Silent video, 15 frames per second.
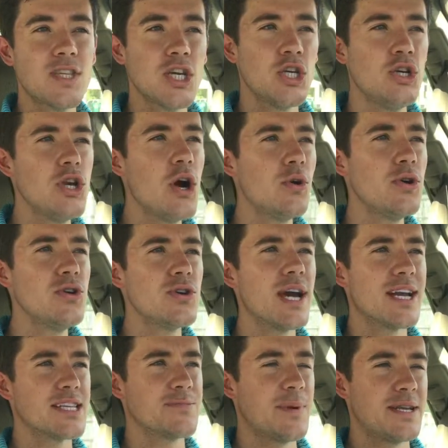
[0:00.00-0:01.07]
you know who you
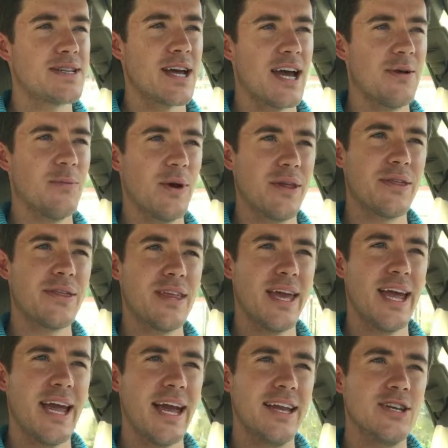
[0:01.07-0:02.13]
got to spend time with
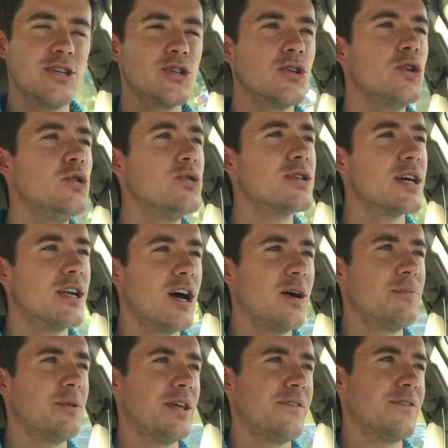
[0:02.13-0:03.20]
and who's going to
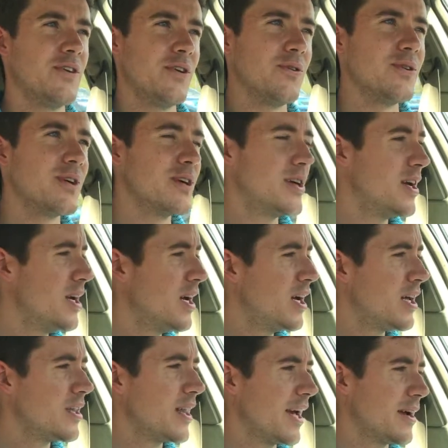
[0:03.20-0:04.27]
uplift you.
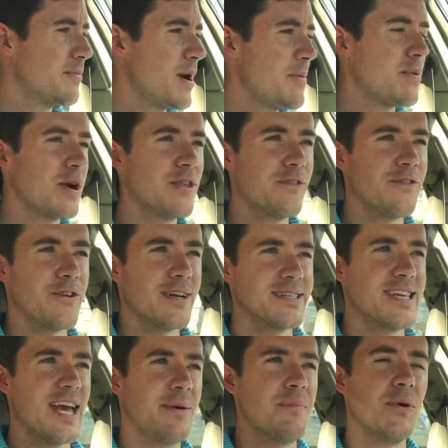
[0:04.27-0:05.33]
Like my brother, for
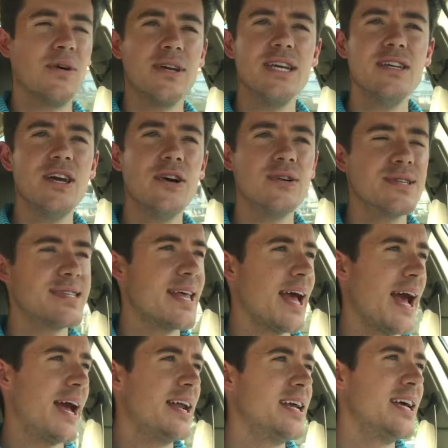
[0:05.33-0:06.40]
example, he knows
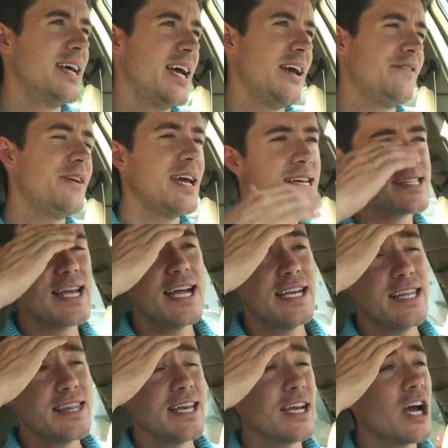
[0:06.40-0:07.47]
that if he has
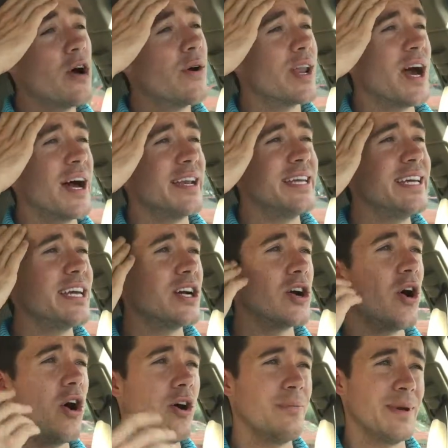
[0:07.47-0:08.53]
anything going on, he can
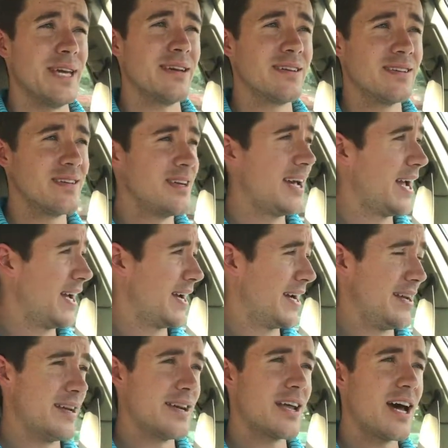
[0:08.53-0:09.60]
call me
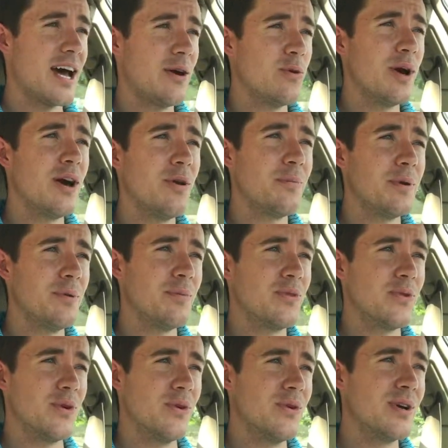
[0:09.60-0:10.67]
and I will help him
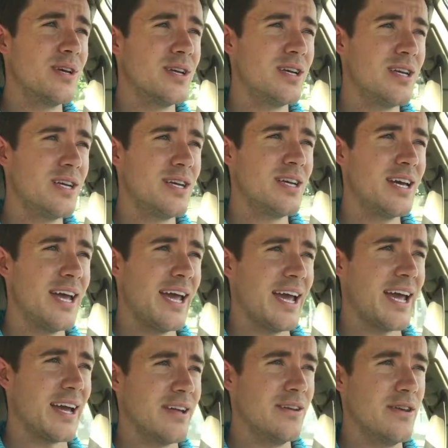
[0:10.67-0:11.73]
through.
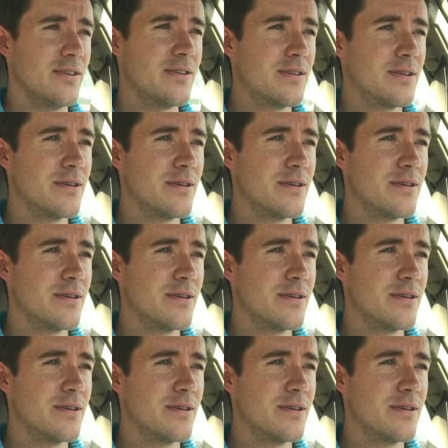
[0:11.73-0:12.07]
And